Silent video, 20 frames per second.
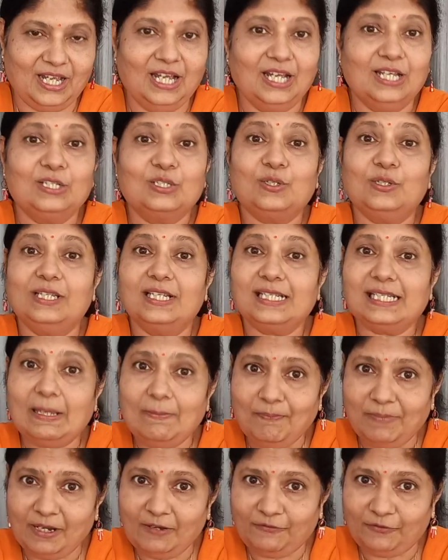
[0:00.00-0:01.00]
So the
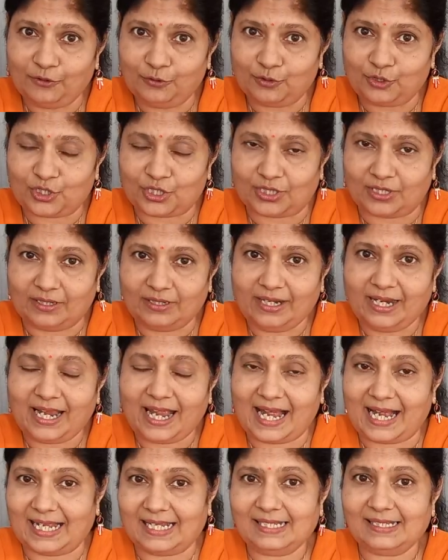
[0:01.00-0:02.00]
simple future
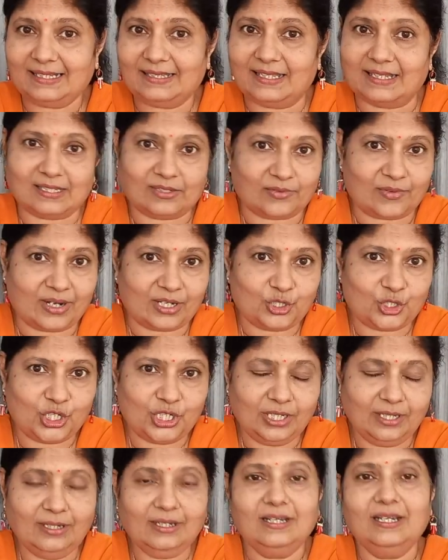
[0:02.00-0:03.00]
has the structure
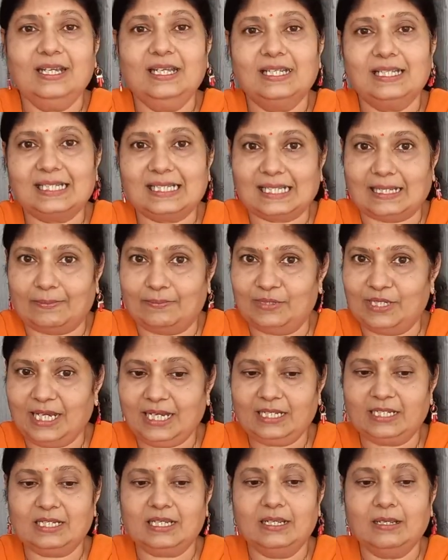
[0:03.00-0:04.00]

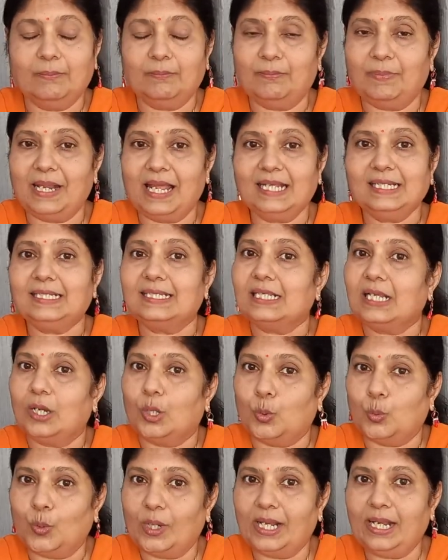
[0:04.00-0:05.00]
subject plus
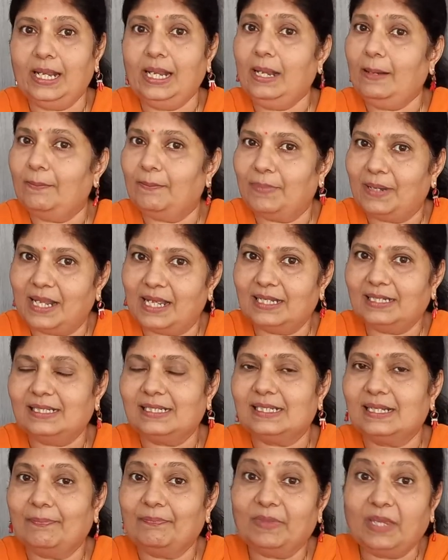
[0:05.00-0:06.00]
will plus
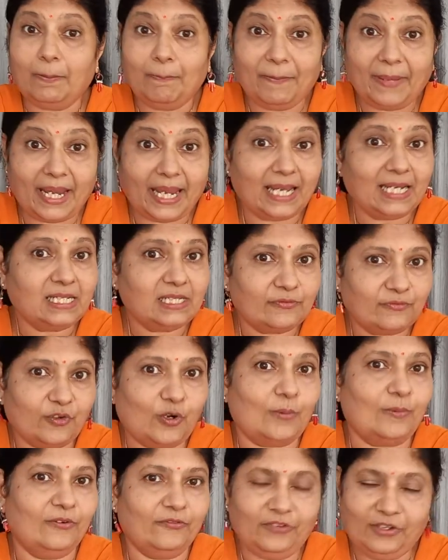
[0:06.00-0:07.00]
the base
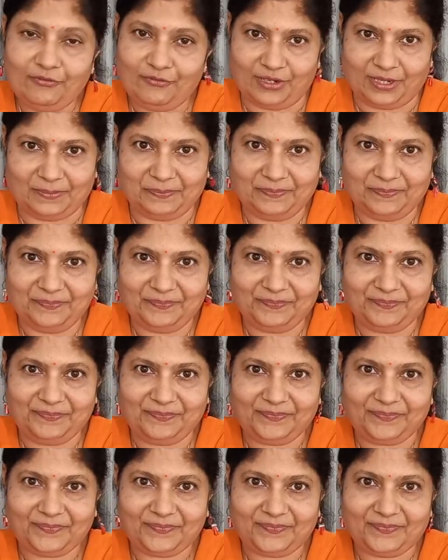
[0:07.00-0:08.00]
form of the verb.
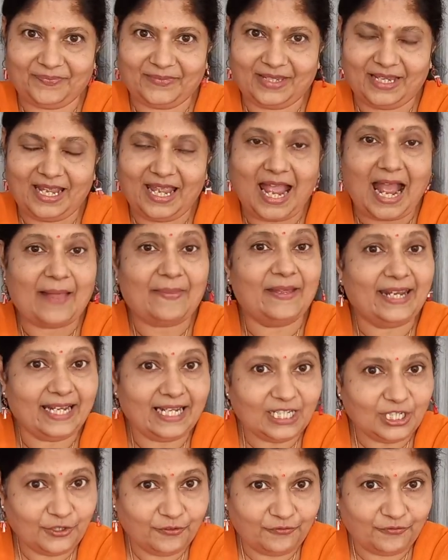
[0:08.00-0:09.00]
And the
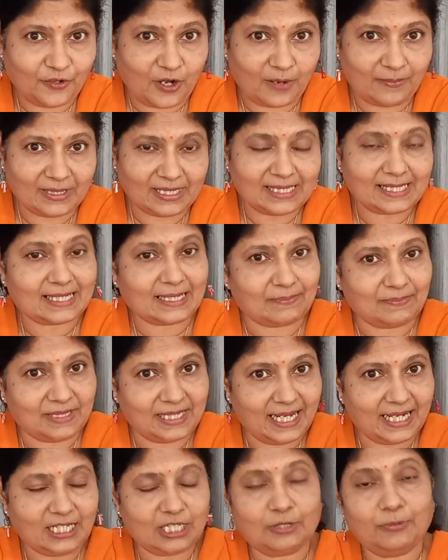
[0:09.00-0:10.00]
negative form is
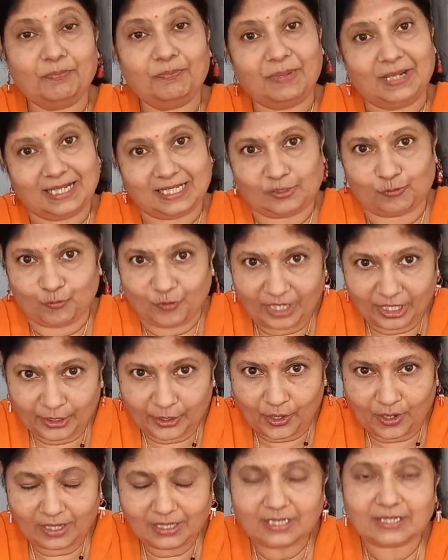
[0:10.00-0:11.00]
subject plus will
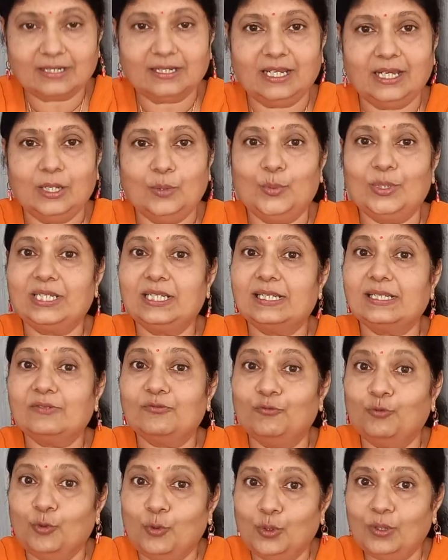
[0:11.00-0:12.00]
not, which is
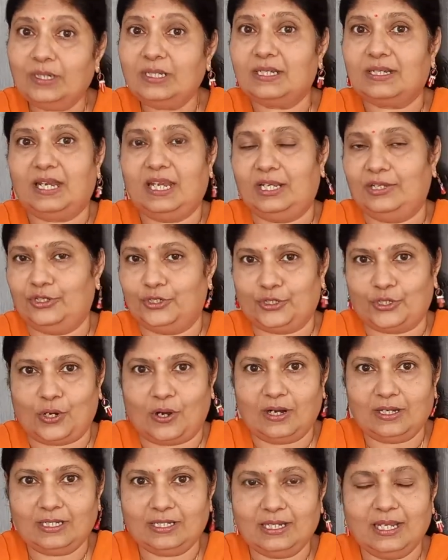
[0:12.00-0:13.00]
won't in
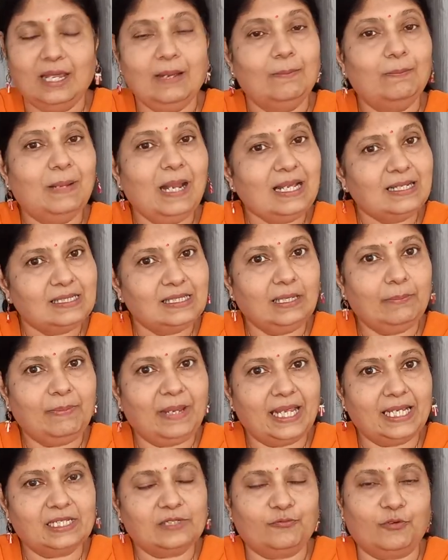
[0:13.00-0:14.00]
short, plus the
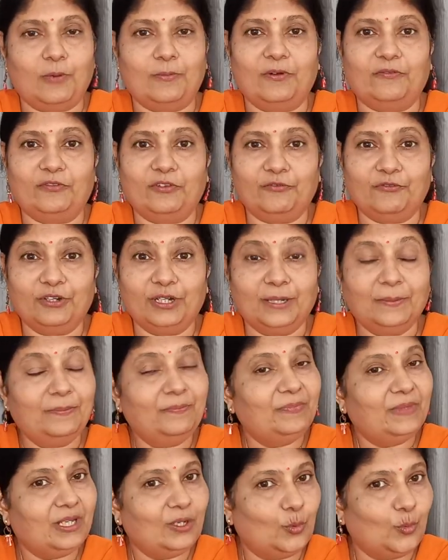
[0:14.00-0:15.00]
base form of the verb,
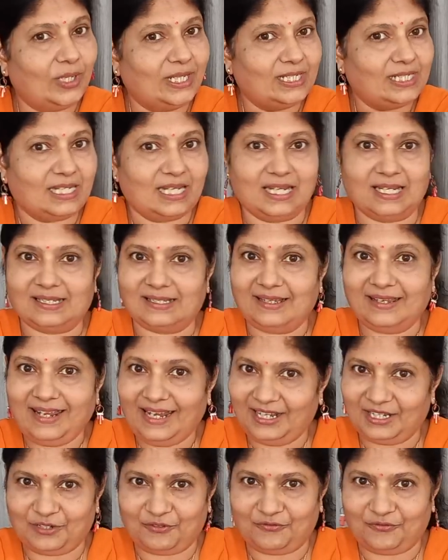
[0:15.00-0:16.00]
which is the
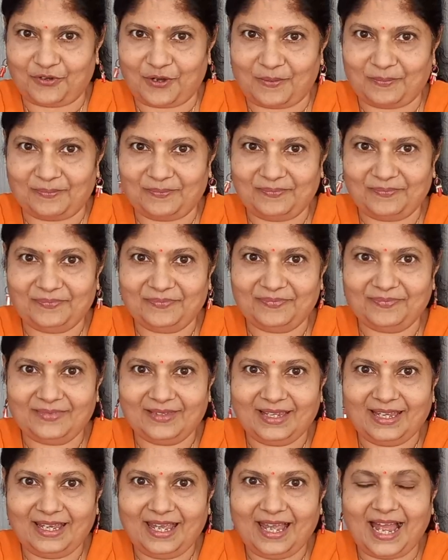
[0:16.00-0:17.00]
negative form.
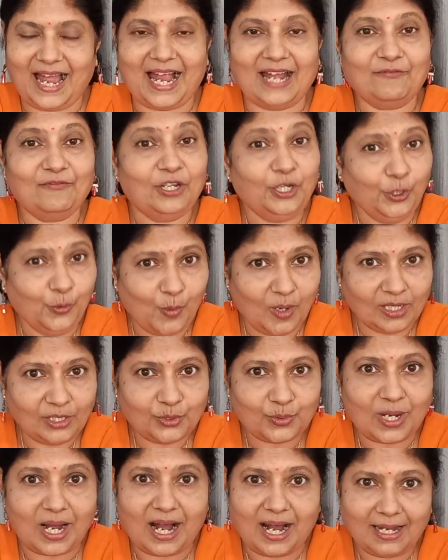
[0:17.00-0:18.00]
And when you want to
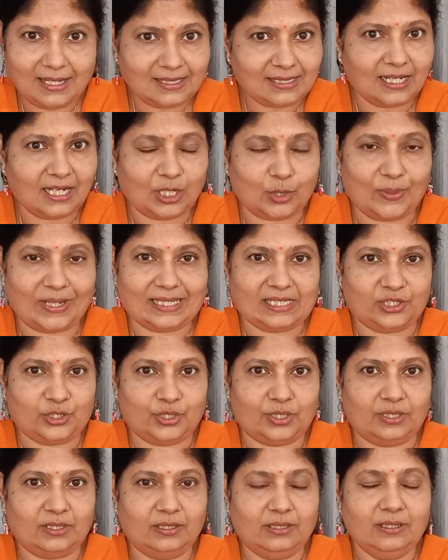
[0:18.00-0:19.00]
ask a
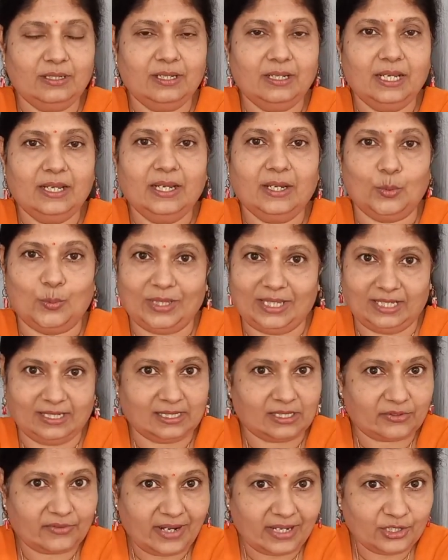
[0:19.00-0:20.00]
question with this
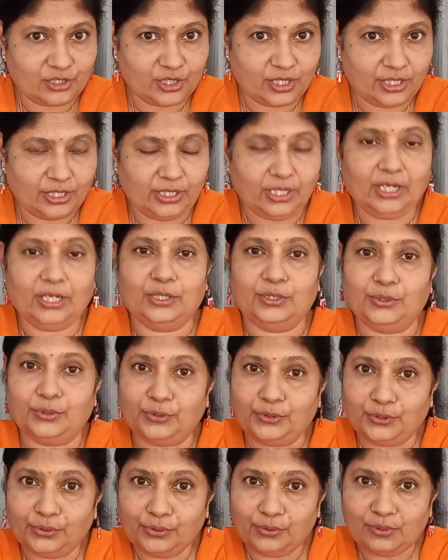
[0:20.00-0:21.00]
structure, you
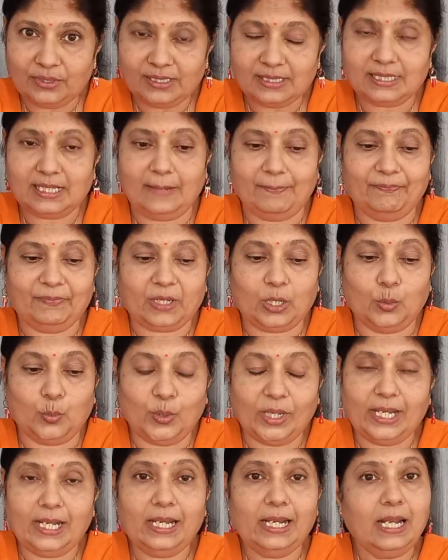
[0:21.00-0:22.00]
use
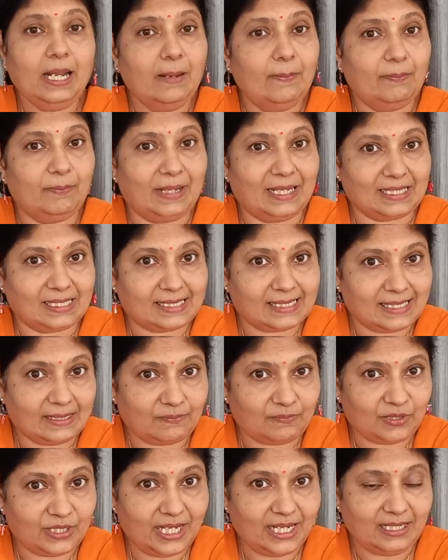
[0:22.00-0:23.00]
will plus
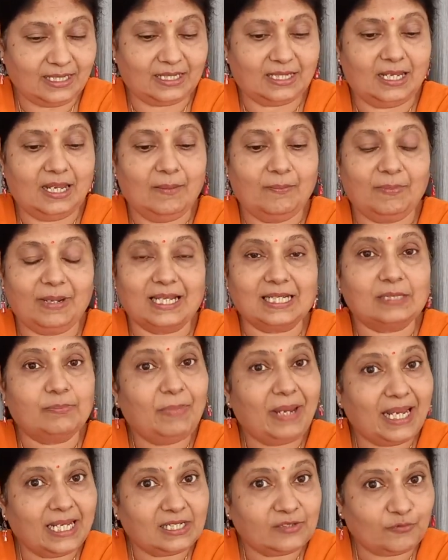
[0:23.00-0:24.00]
subject plus
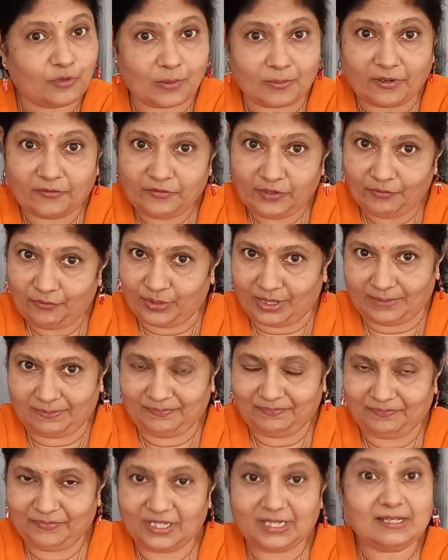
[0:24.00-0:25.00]
base form of the verb.
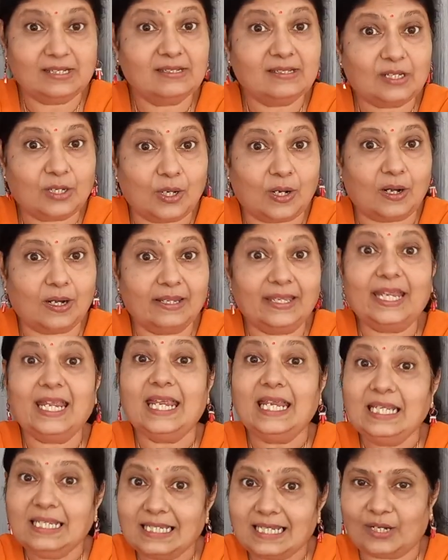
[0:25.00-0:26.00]
This is called the
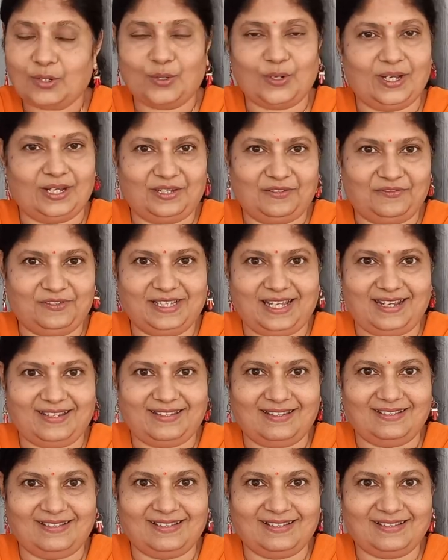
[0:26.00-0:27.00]
interrogative
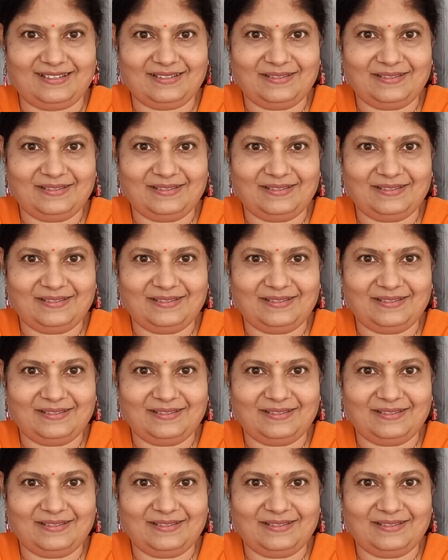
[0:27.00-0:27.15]
sentence.